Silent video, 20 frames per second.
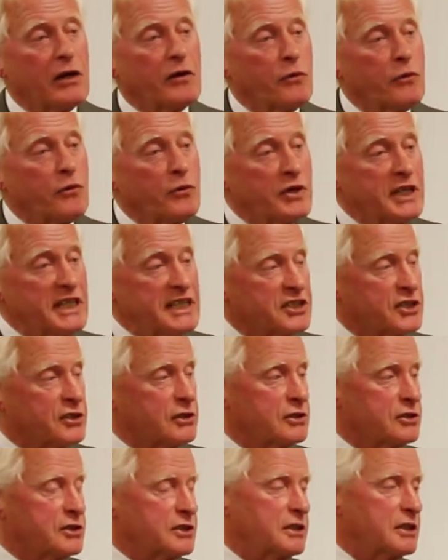
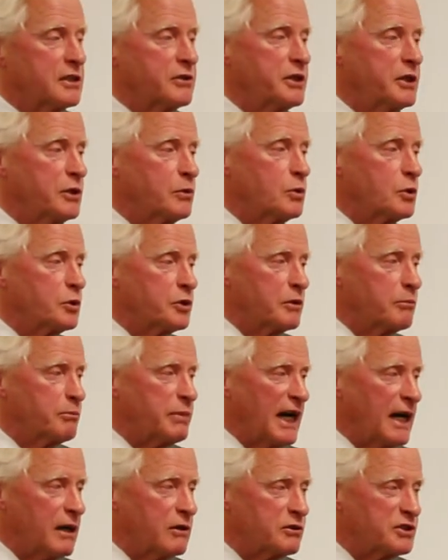research degree awarding
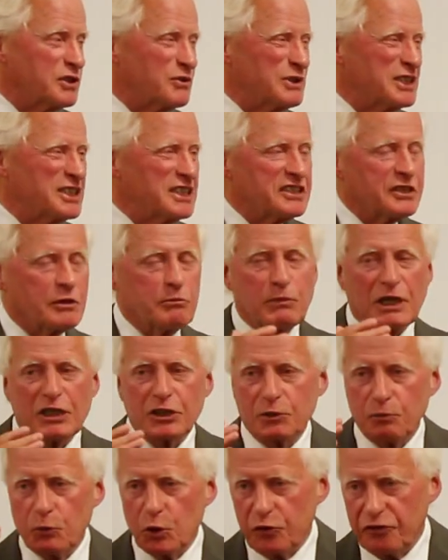powers, which is a
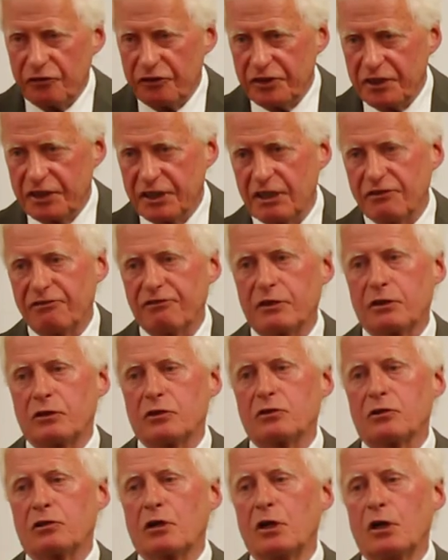much more
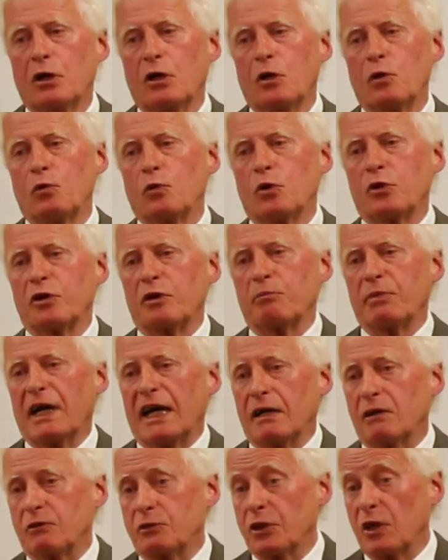difficult awarding
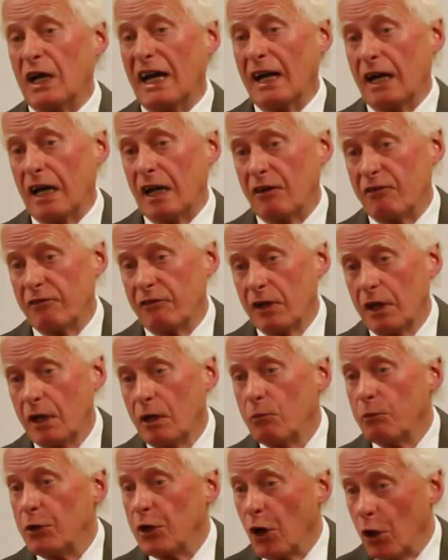power to have.
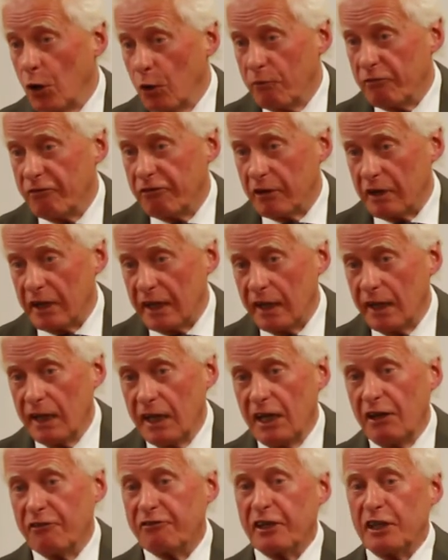But hopefully,
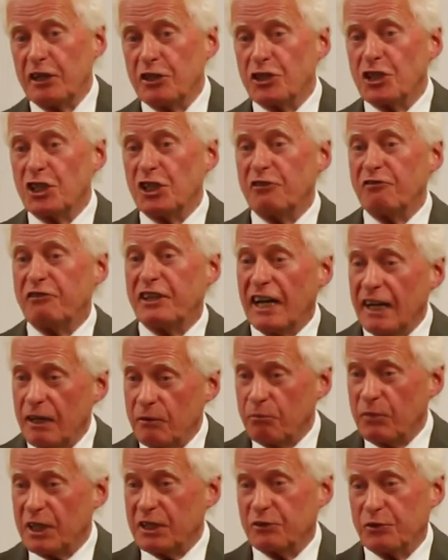if they achieve
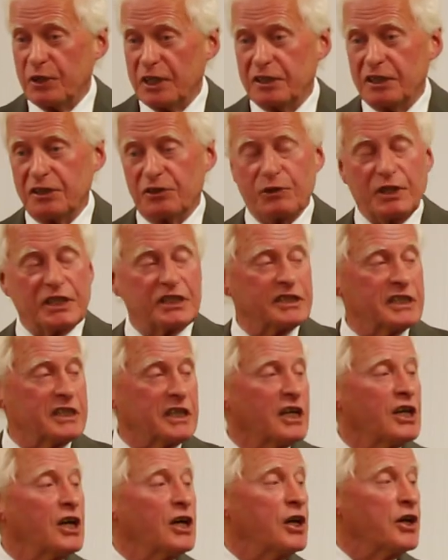that by 2020,
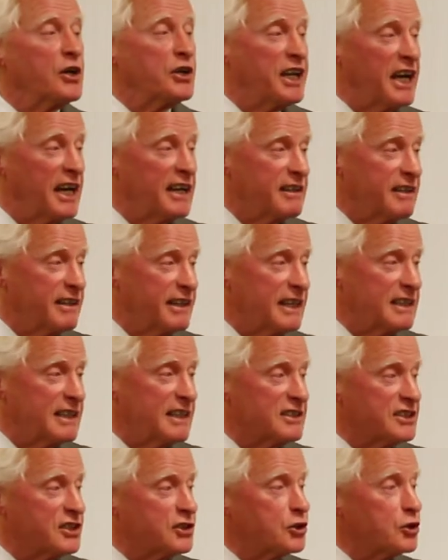again, that
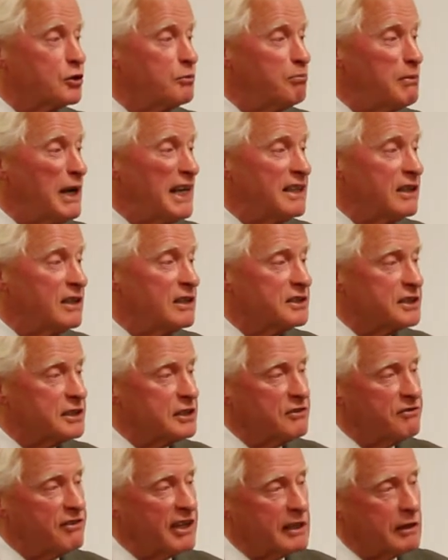is tremendous
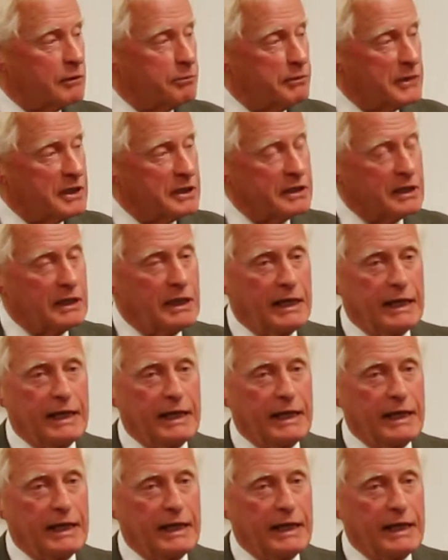development